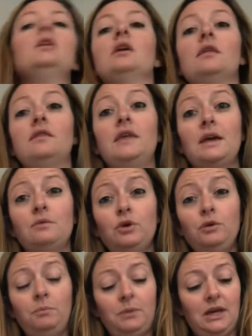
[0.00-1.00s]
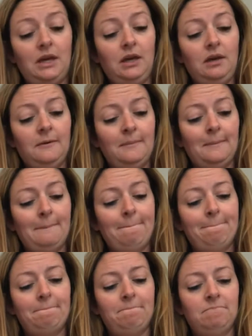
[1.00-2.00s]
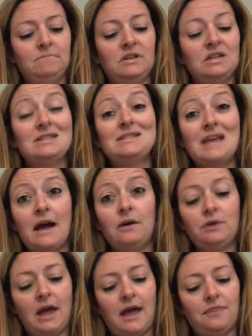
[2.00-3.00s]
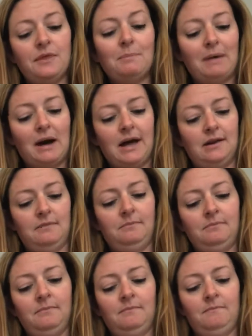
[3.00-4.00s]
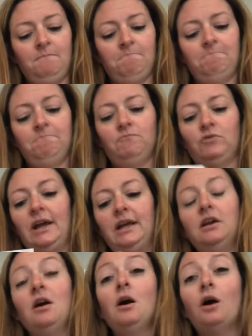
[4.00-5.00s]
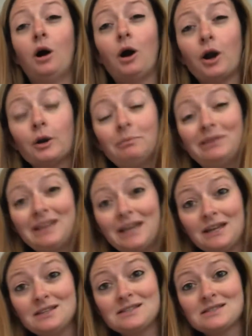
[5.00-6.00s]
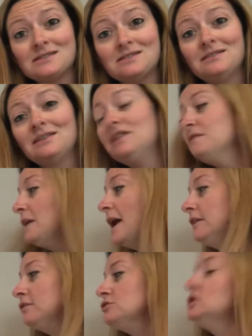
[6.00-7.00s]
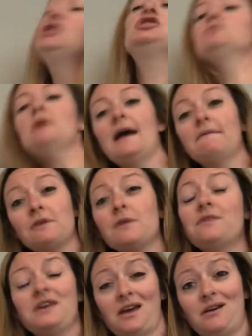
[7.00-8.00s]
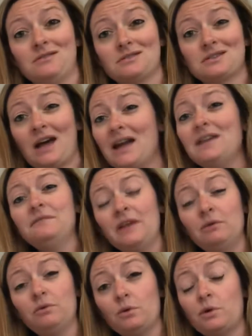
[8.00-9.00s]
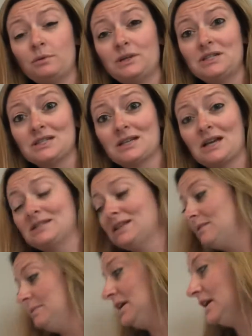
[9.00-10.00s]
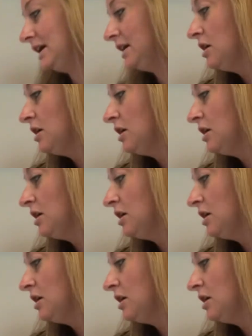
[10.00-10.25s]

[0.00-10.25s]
They would be down at the bottom, right? Our plants give energy to everything else, kind of like what we discussed at the beginning.